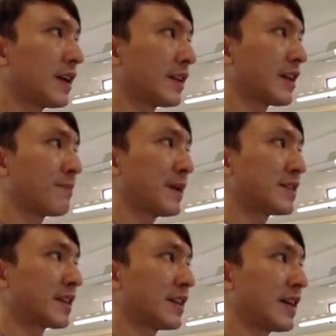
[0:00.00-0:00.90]
And then
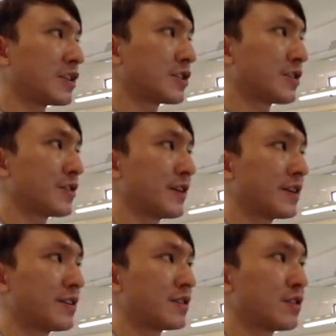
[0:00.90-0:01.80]
basically I stir it
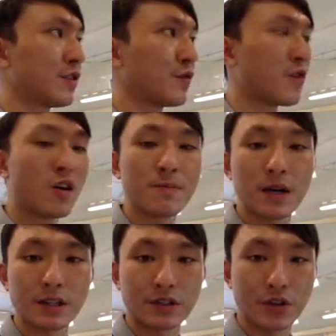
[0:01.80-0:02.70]
to form
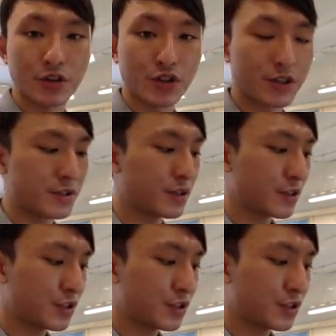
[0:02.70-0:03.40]
a detergent